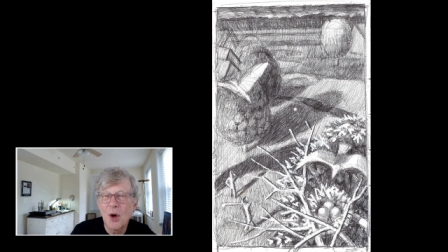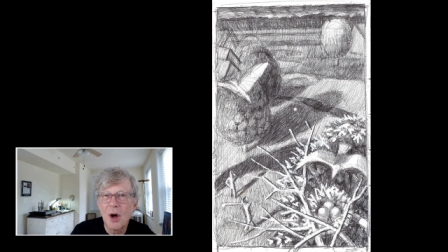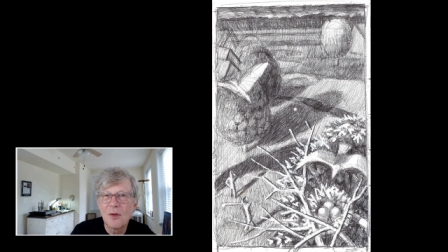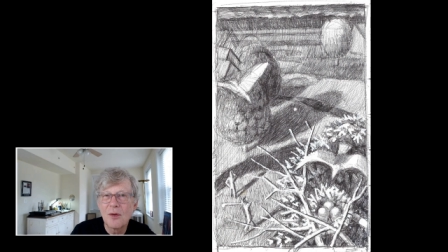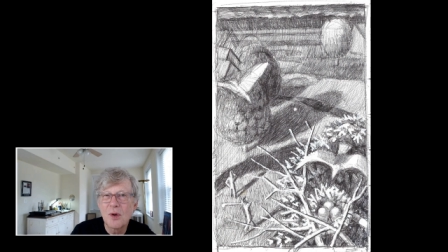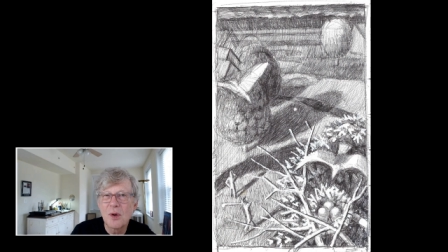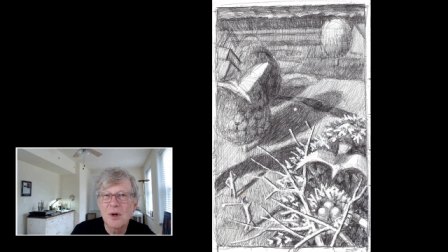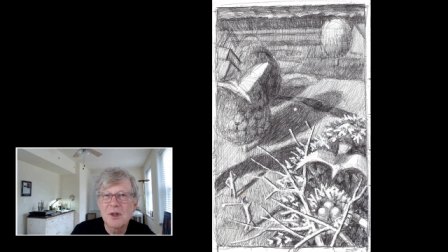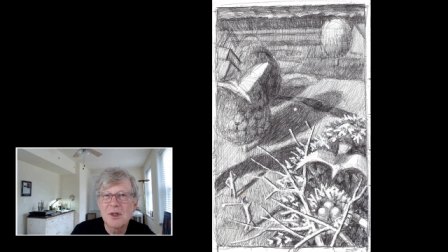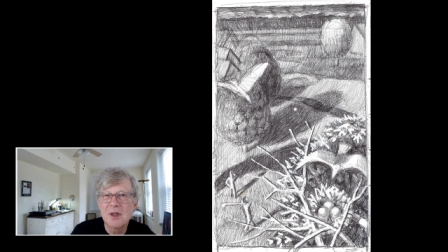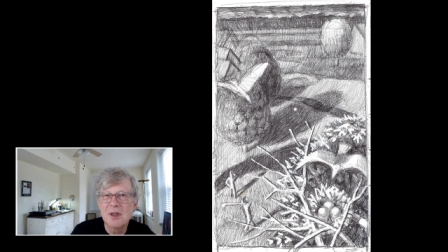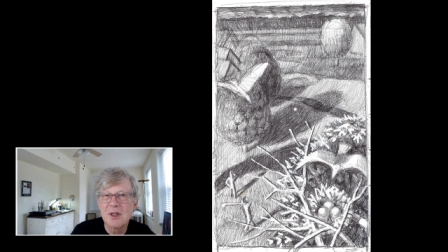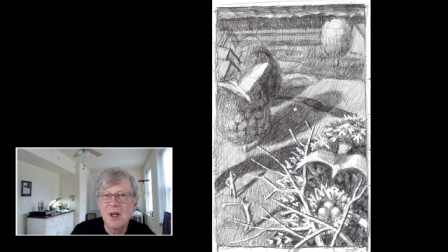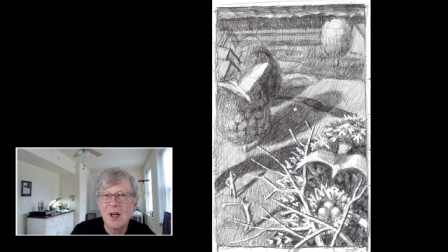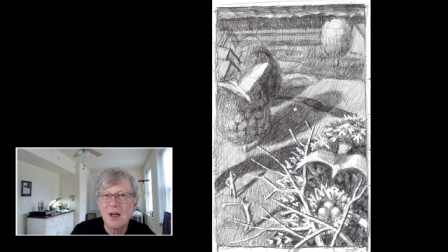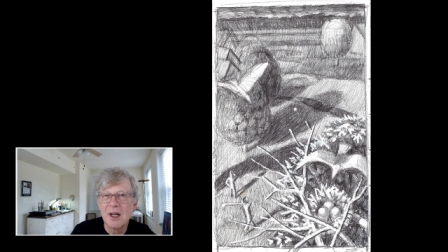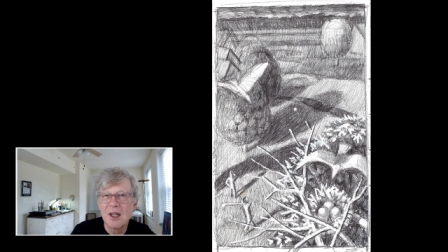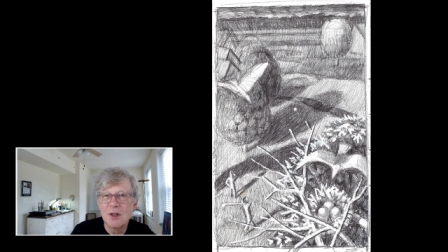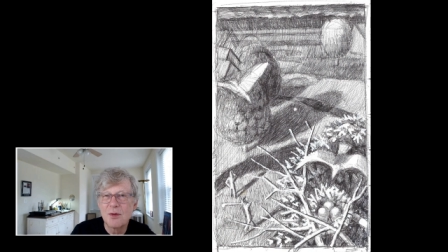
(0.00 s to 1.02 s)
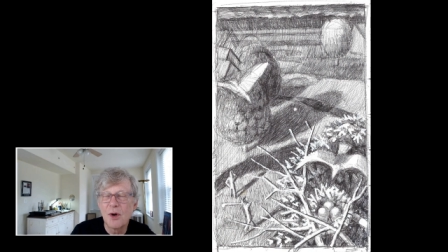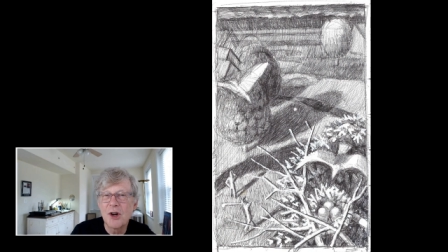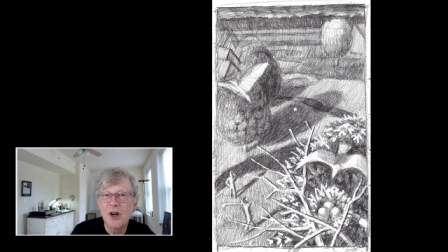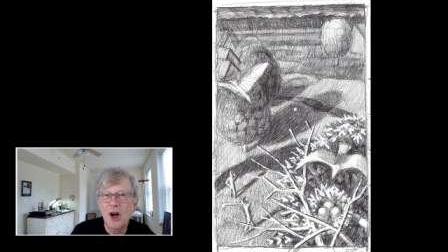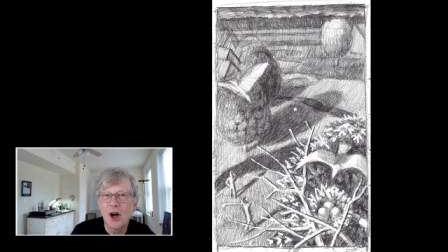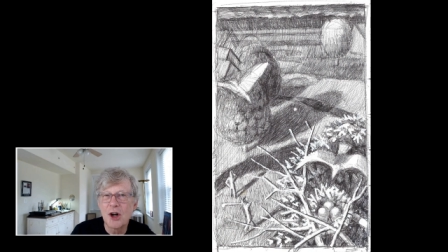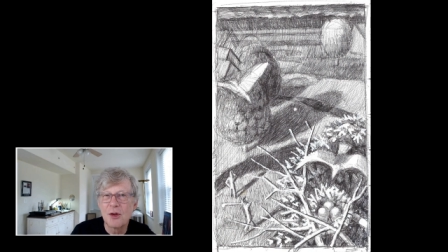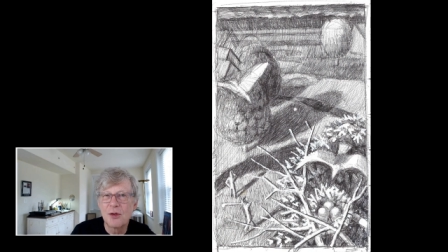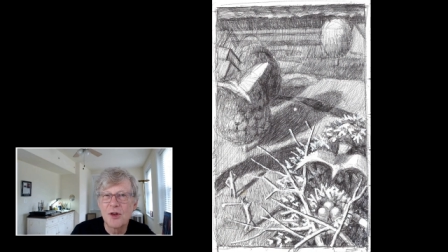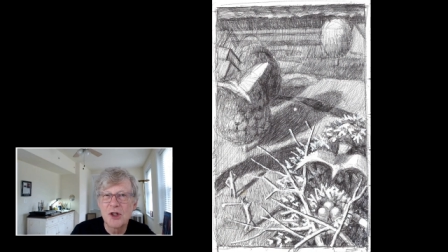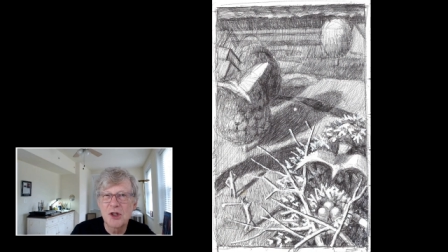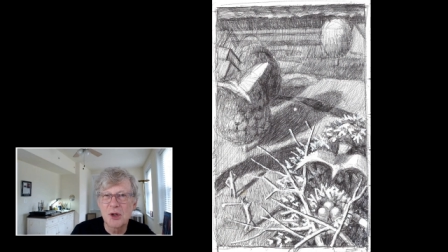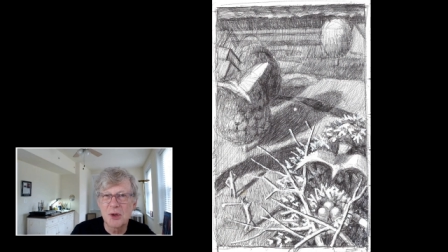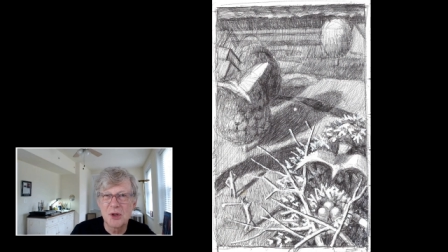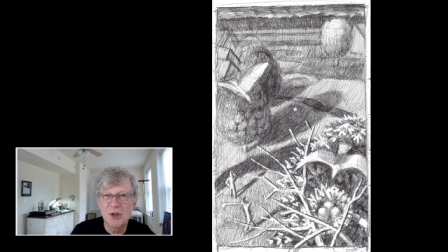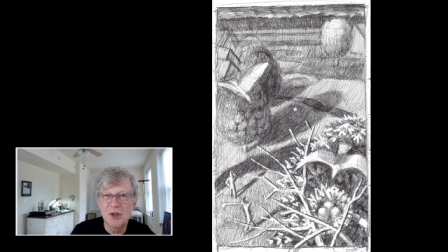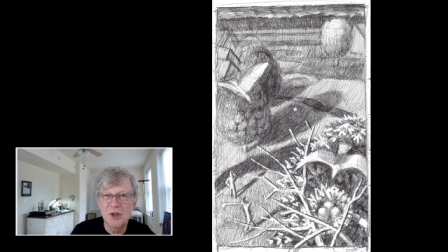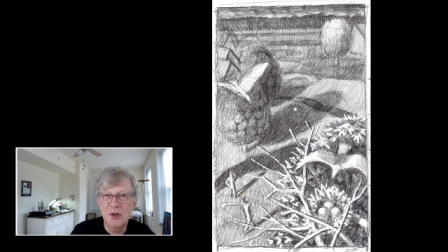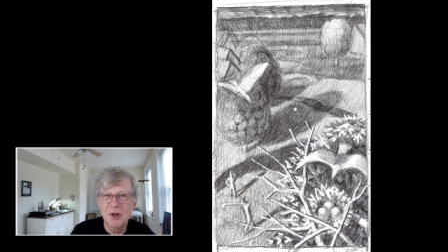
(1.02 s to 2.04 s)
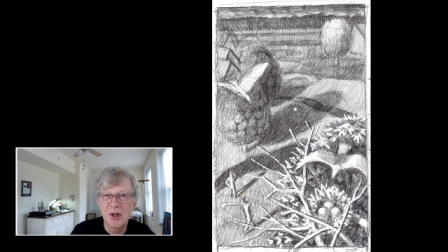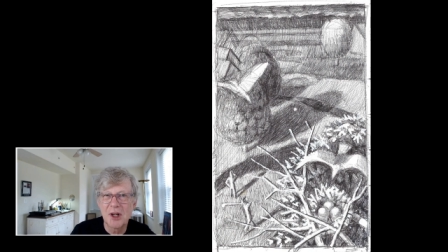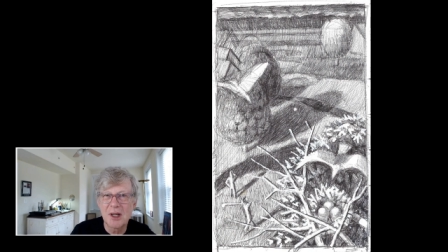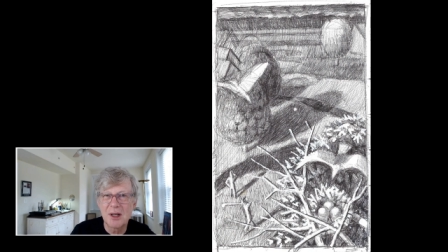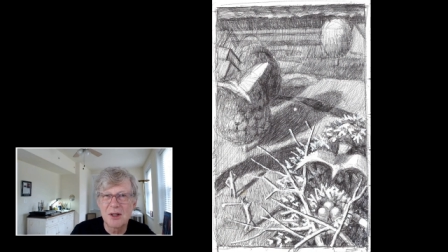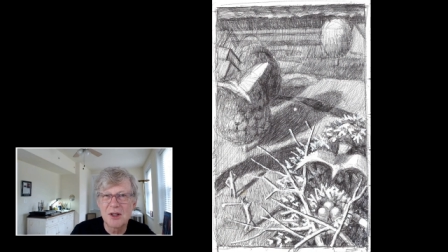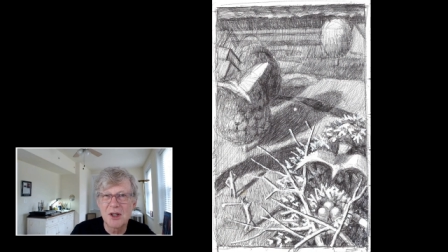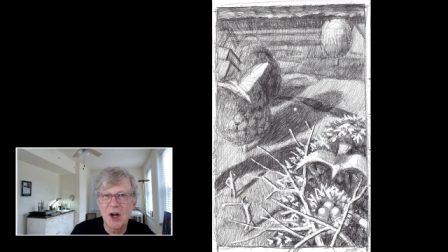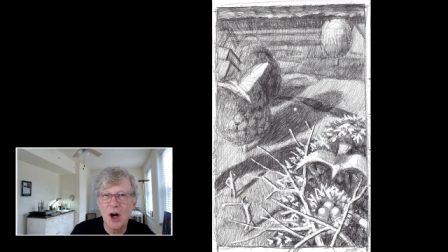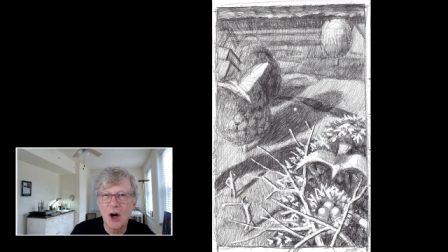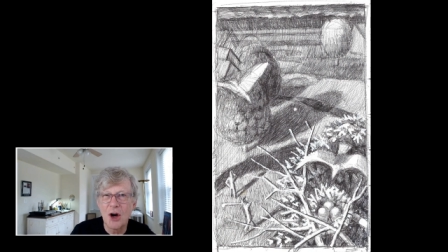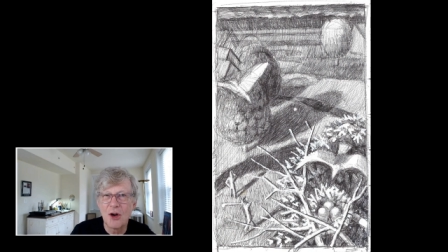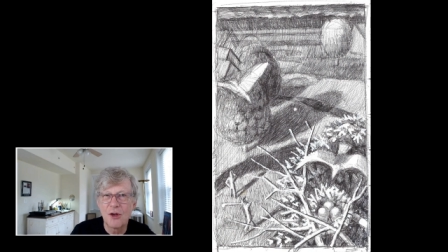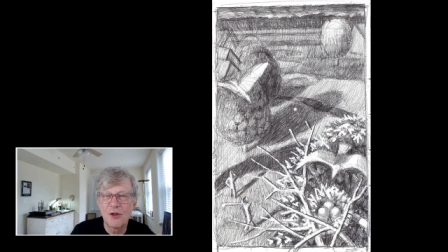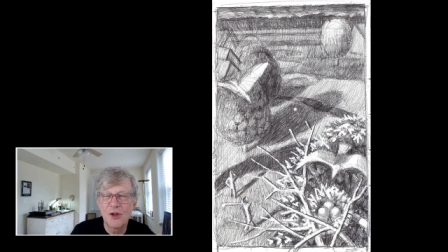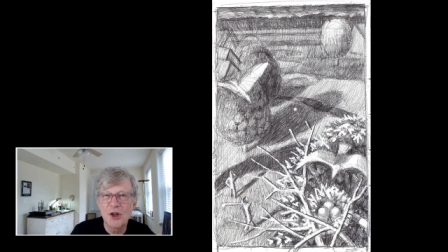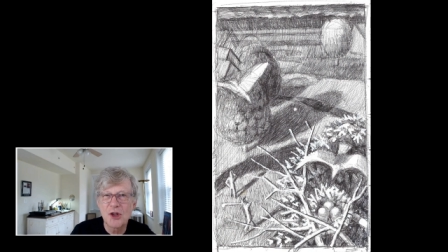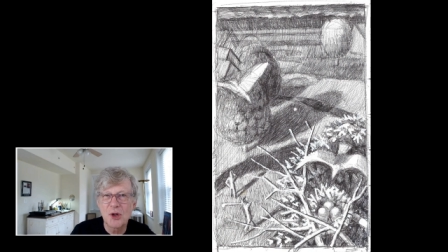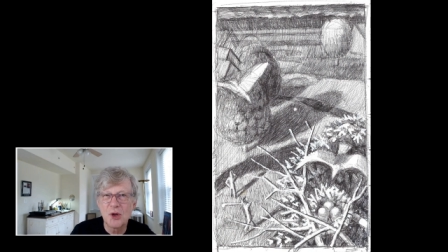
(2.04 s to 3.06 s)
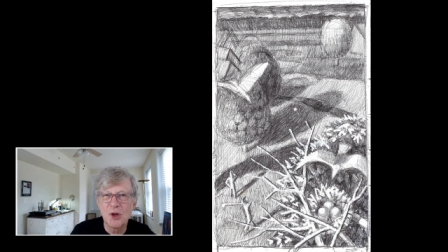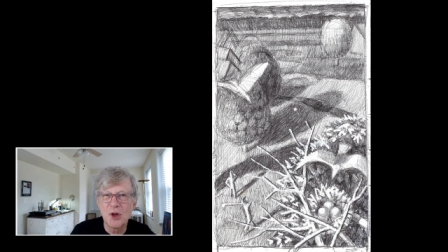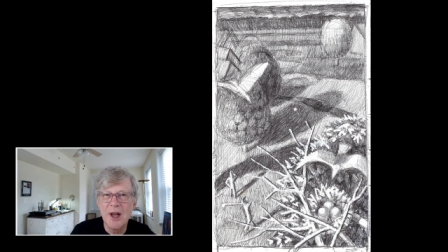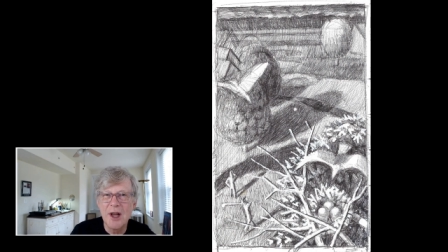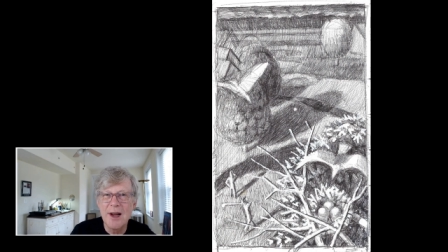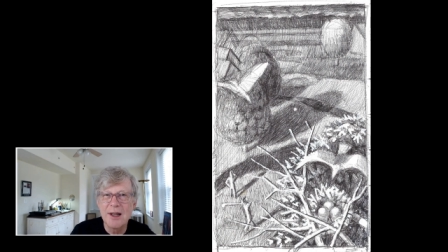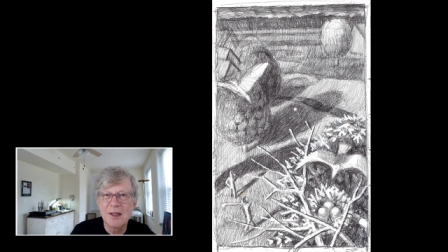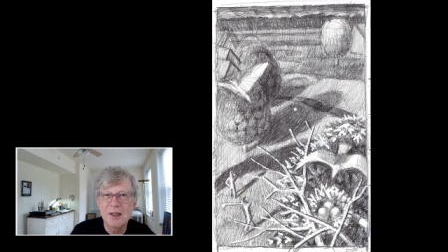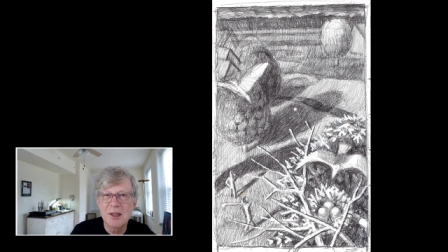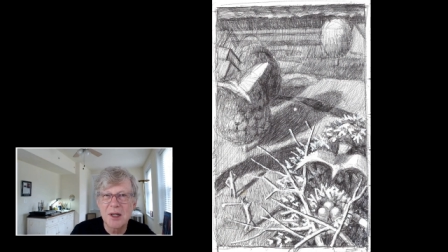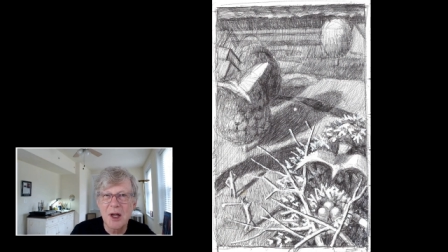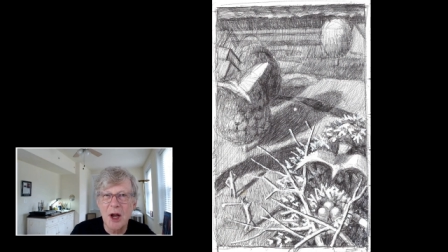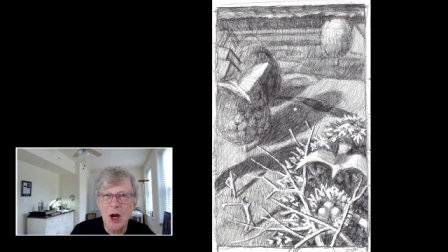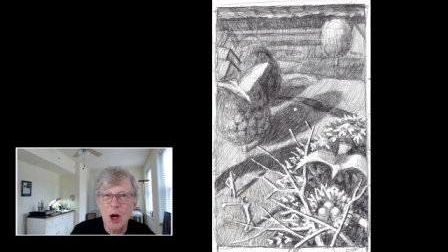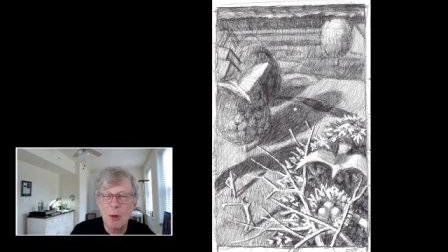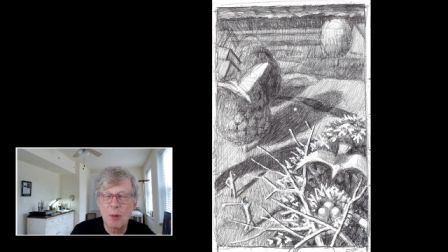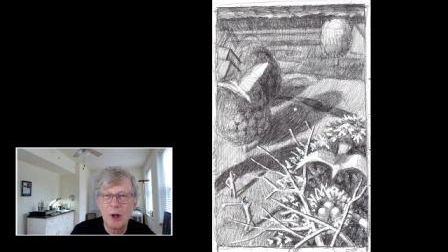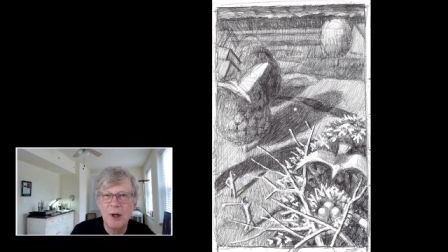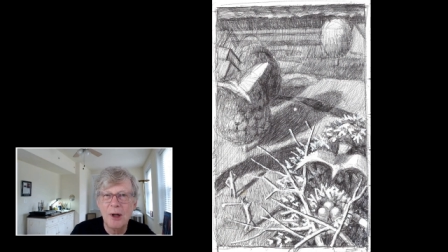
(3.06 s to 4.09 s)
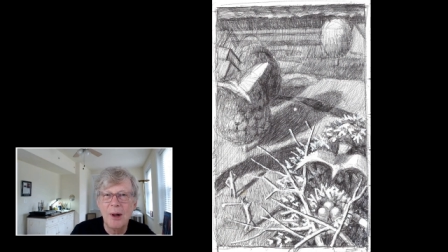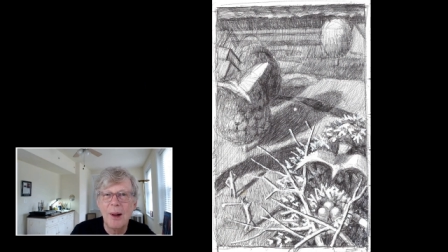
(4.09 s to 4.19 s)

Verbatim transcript: golf course is, is very artificial. It's sort of like this artificial landscape